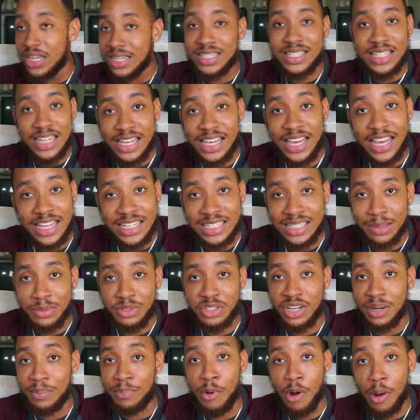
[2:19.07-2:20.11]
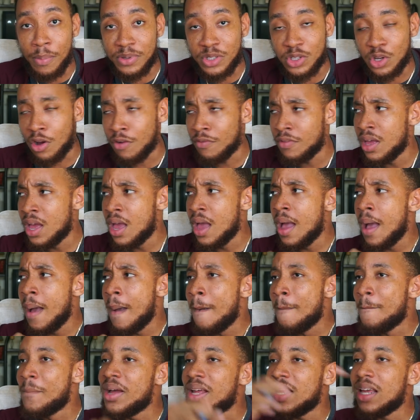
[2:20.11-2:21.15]
just in case some shit pops off,
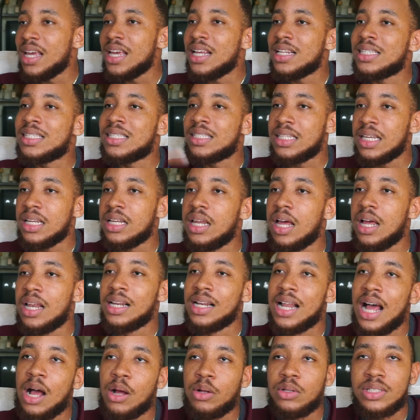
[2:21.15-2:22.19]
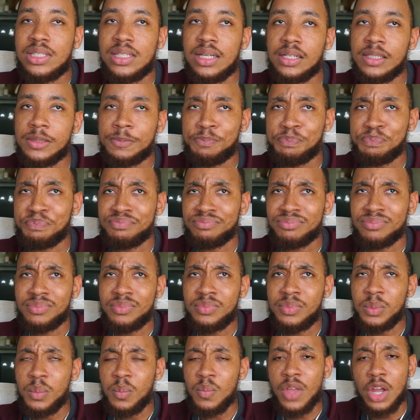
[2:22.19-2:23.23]
but it's still allowed to
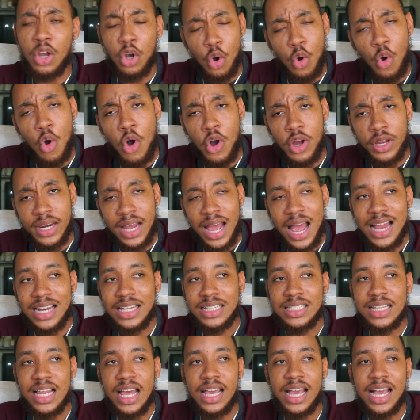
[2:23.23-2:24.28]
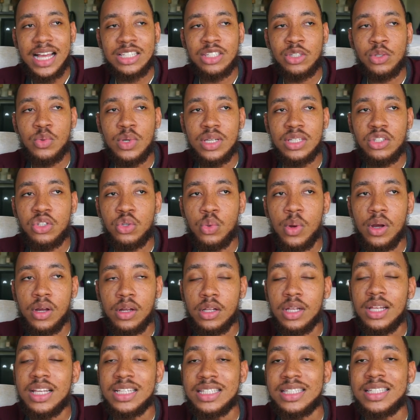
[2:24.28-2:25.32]
go on. And it's like as soon as 2
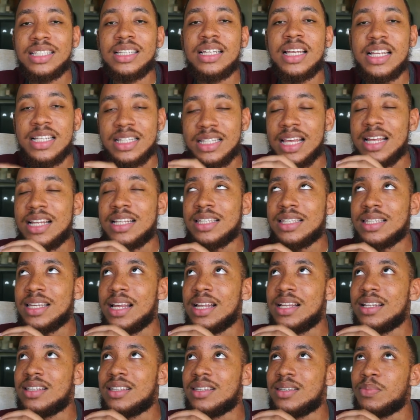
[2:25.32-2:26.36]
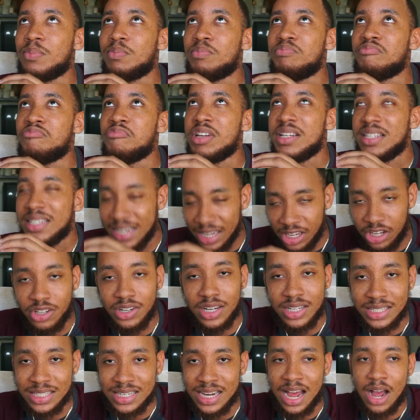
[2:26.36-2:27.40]
o'clock, it's
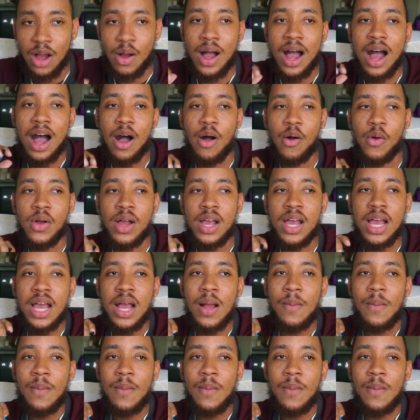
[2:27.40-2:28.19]
ridiculous now how